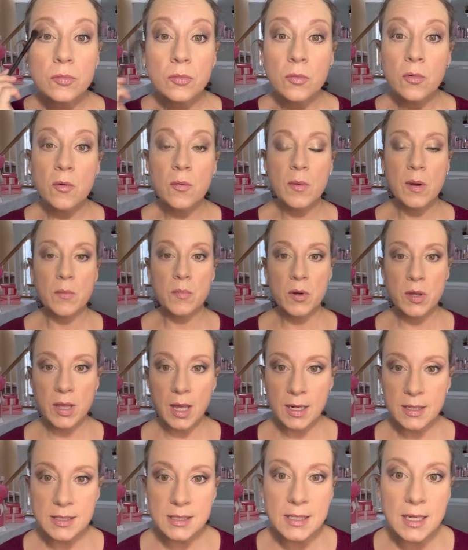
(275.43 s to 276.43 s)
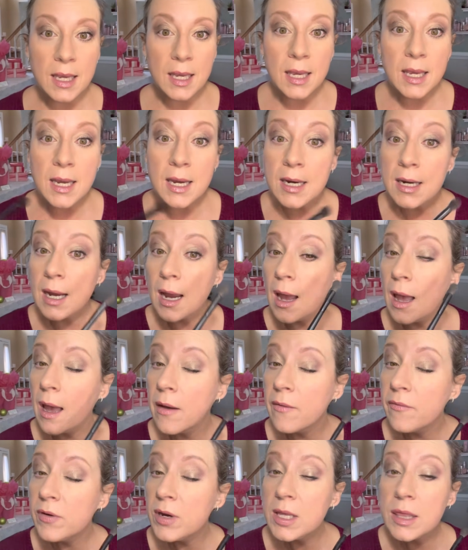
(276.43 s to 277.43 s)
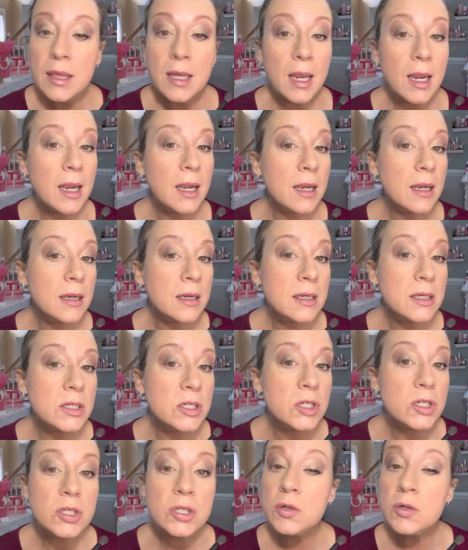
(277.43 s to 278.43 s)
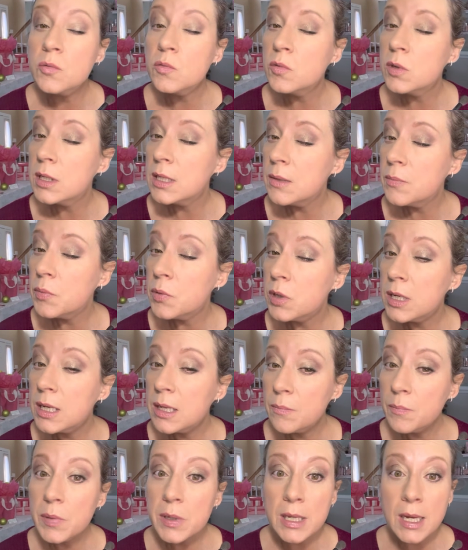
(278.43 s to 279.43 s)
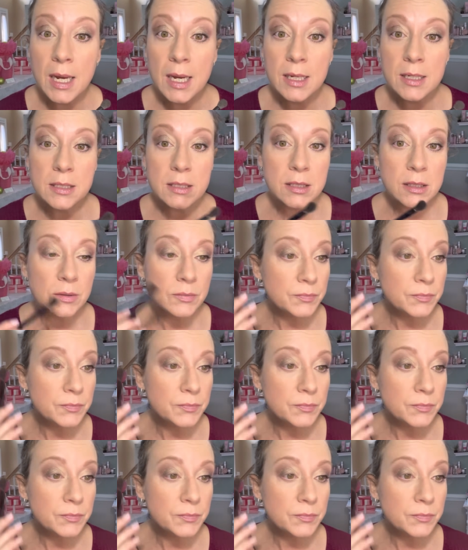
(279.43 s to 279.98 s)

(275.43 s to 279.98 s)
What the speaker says: Remember, that's the key to everything. It's just a really pretty blend.